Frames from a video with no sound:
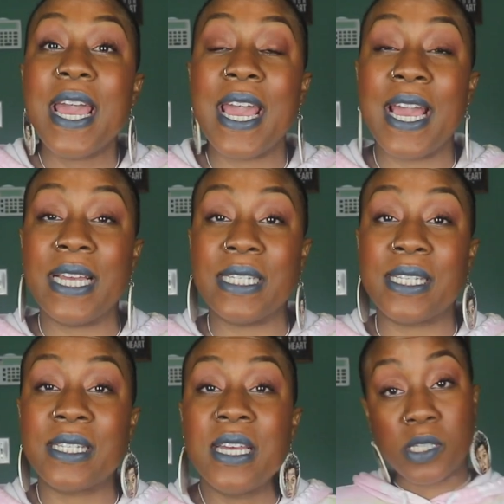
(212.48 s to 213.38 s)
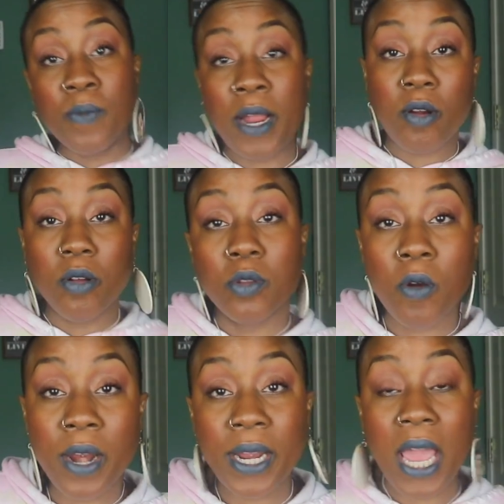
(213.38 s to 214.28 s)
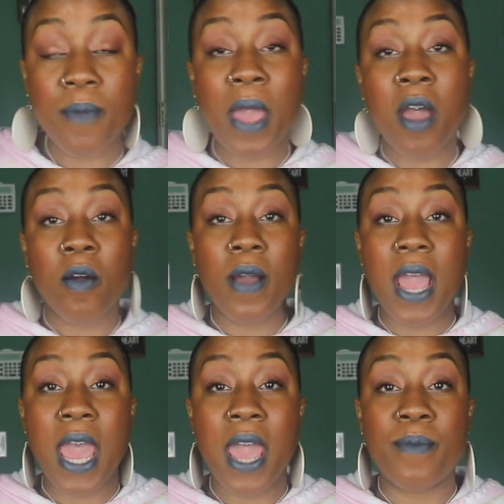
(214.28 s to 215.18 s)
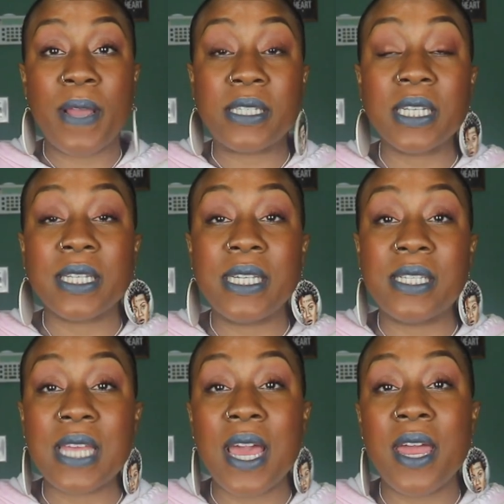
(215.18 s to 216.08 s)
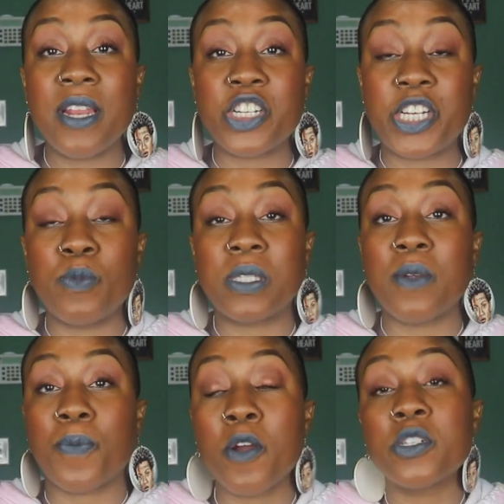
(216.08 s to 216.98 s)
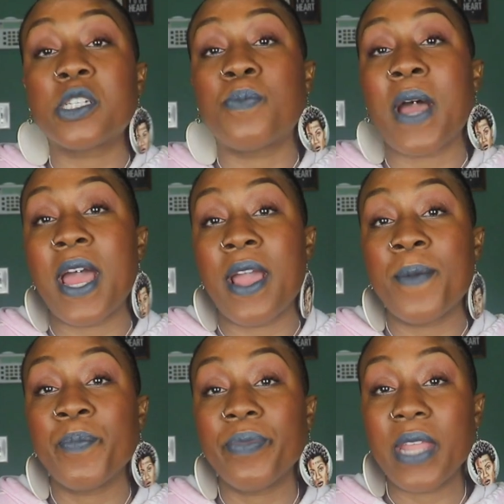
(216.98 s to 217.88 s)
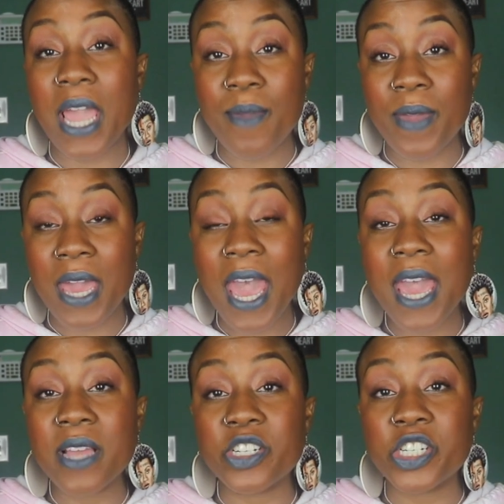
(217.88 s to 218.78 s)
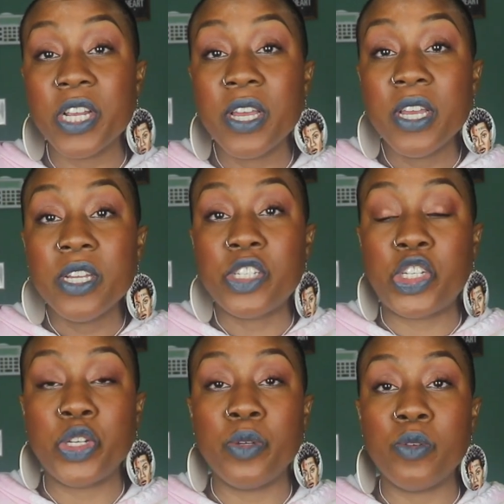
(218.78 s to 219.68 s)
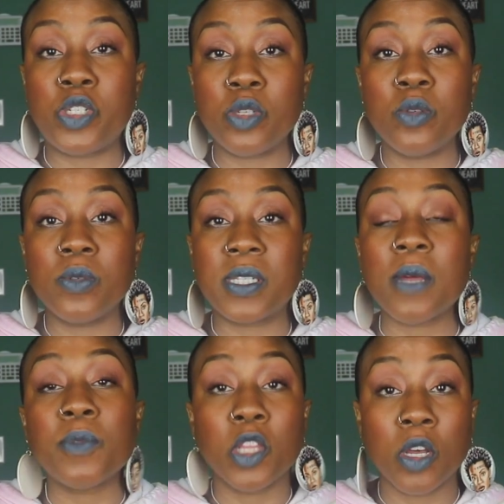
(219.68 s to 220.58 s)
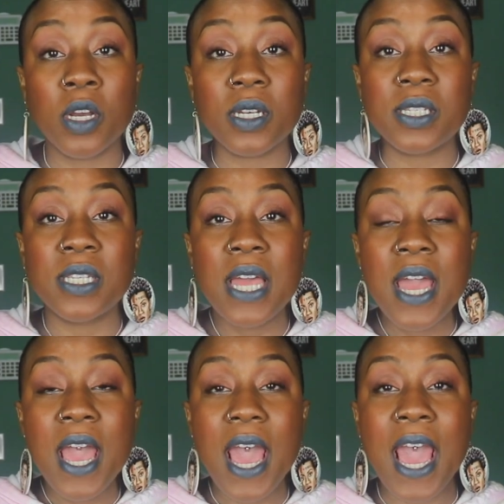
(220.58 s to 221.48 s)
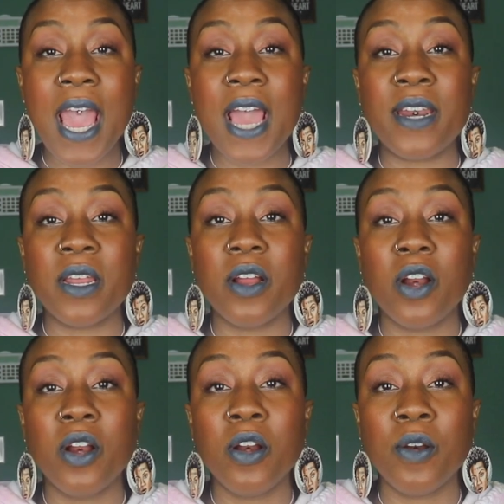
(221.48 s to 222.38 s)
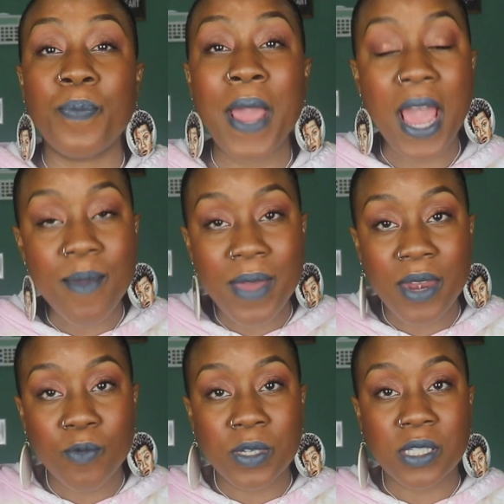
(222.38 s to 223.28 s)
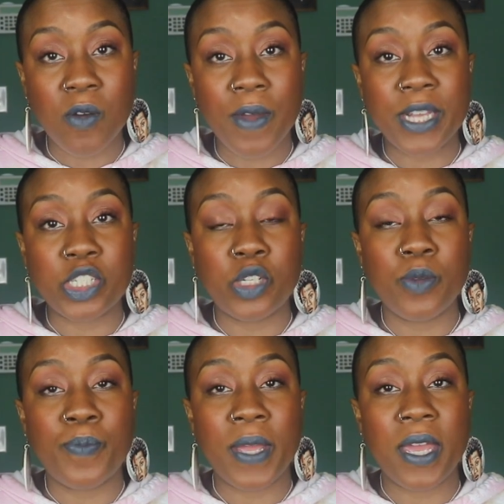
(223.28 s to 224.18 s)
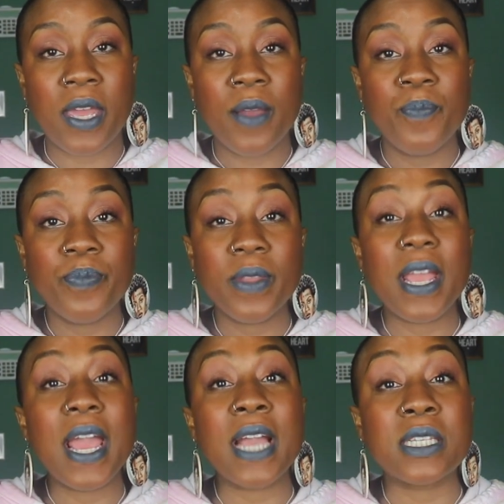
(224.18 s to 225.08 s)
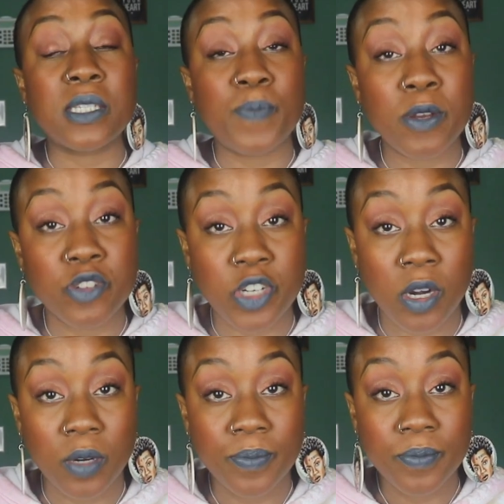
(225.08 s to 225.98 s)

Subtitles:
is, so my girl Lauren came out and basically said she was approached by ABH to do some looks, and her payment was going to be exposure.